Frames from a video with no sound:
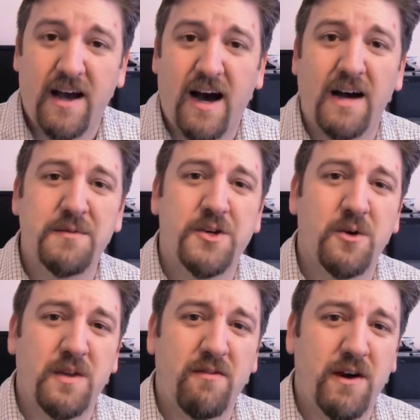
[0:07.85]
I'm Joe
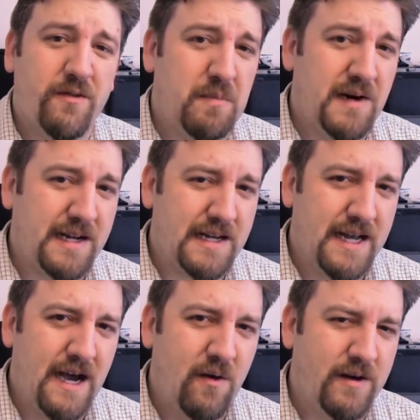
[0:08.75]
Levi for Pocket
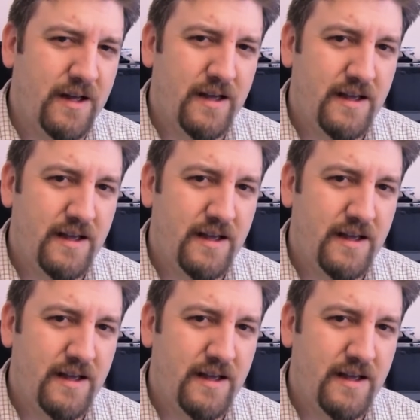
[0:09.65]
Now, and